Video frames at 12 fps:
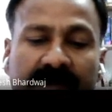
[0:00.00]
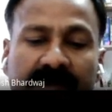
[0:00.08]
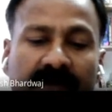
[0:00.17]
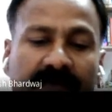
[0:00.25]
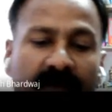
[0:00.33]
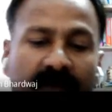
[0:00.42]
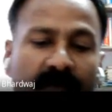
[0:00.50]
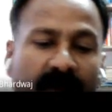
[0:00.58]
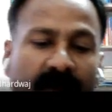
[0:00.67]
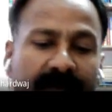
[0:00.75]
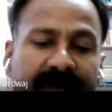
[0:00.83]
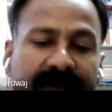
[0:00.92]
from
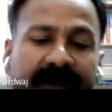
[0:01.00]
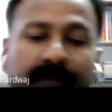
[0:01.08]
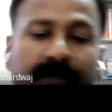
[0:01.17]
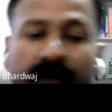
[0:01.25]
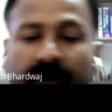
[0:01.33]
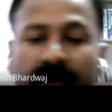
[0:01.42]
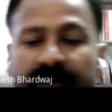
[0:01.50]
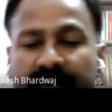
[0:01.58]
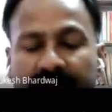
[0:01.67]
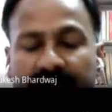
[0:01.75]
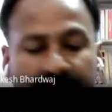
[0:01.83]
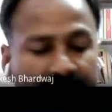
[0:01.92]
one medium to another
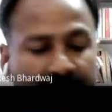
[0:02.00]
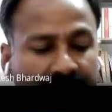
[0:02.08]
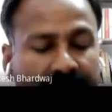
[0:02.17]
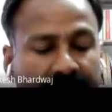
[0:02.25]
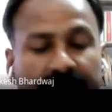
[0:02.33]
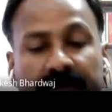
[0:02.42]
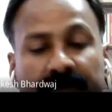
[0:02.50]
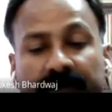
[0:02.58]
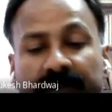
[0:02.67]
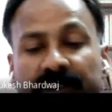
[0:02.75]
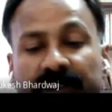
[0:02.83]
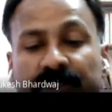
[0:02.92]

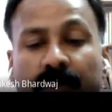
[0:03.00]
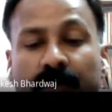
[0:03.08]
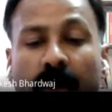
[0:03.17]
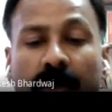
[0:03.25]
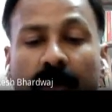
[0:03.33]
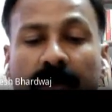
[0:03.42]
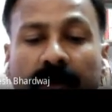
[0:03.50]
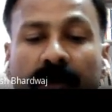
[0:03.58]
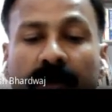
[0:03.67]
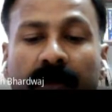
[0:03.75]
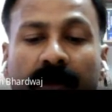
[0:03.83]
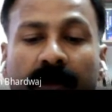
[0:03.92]
is called
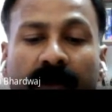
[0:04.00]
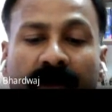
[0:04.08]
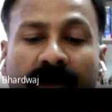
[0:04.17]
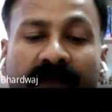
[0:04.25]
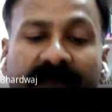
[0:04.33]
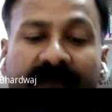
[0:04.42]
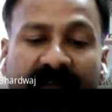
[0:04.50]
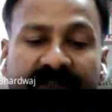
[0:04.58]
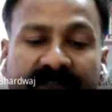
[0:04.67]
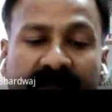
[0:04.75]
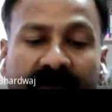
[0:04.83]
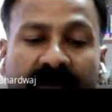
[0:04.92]

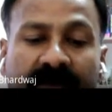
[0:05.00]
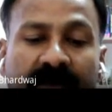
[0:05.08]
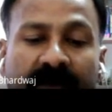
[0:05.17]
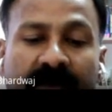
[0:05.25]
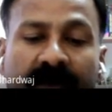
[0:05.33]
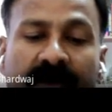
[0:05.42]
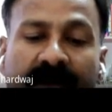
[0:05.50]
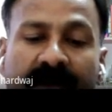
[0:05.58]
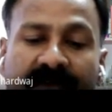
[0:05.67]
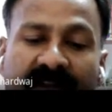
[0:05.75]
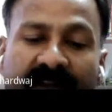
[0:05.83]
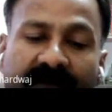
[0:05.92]
refraction.
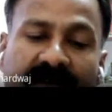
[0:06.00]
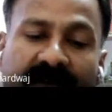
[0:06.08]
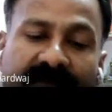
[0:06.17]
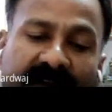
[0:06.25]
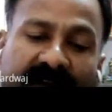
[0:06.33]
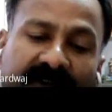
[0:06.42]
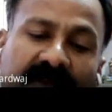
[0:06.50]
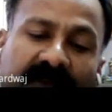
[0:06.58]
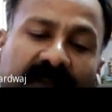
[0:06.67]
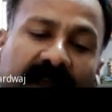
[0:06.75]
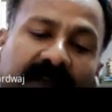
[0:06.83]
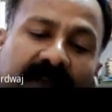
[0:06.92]
Refraction of
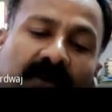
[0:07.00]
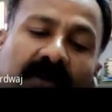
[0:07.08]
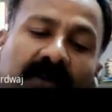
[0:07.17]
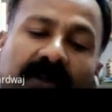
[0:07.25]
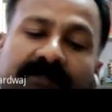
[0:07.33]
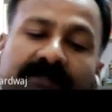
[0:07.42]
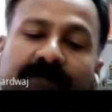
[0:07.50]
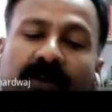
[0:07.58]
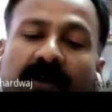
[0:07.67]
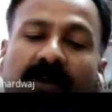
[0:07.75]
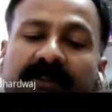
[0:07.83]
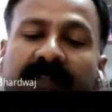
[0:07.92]
light occurs
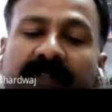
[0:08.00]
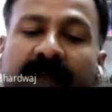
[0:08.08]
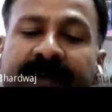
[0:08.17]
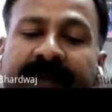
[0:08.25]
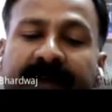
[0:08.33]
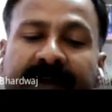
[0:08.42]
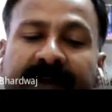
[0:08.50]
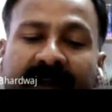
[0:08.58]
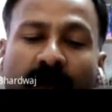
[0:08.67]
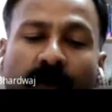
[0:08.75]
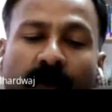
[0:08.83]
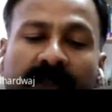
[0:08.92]
because light
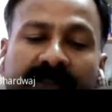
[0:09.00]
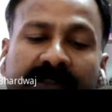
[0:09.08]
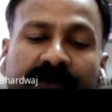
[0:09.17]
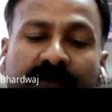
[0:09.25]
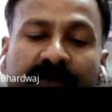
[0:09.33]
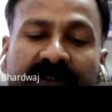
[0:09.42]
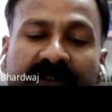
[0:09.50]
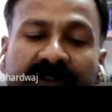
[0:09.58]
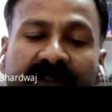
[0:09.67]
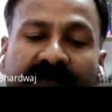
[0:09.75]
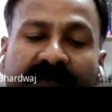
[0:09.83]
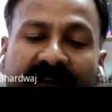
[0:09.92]
travels with a
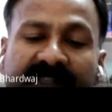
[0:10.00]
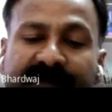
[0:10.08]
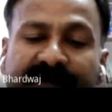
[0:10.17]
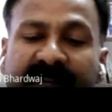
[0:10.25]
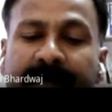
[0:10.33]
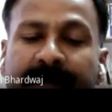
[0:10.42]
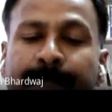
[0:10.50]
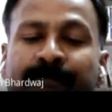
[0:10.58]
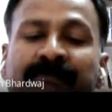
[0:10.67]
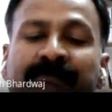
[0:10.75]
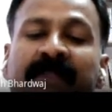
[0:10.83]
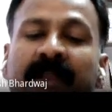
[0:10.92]
different speed
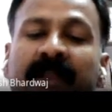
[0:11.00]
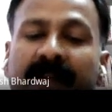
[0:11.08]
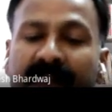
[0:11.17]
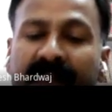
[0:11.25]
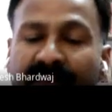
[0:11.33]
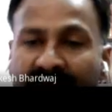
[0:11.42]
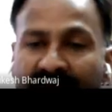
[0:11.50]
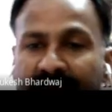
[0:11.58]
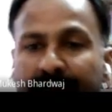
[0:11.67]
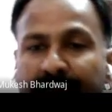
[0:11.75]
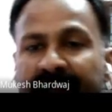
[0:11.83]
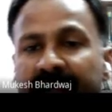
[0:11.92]
in different
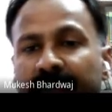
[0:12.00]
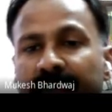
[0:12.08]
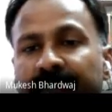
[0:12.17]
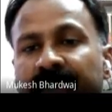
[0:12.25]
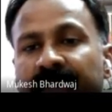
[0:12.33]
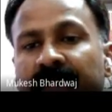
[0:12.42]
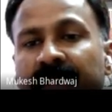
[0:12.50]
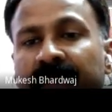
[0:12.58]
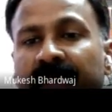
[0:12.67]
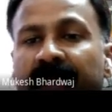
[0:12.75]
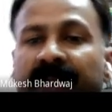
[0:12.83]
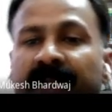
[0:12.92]
medium.
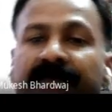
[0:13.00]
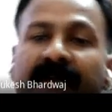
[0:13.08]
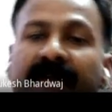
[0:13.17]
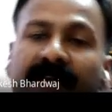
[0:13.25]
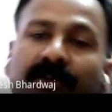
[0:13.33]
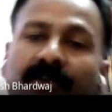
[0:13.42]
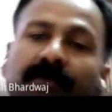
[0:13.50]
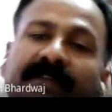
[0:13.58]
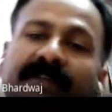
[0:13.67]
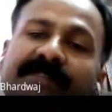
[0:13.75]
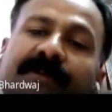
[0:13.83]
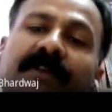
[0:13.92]
In vacuum, the
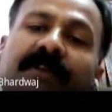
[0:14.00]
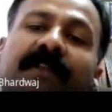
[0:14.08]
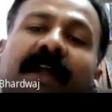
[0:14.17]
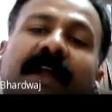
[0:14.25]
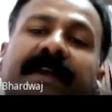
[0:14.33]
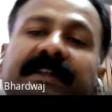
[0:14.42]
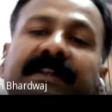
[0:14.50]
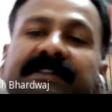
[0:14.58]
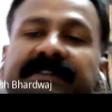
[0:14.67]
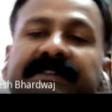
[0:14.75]
speed of light is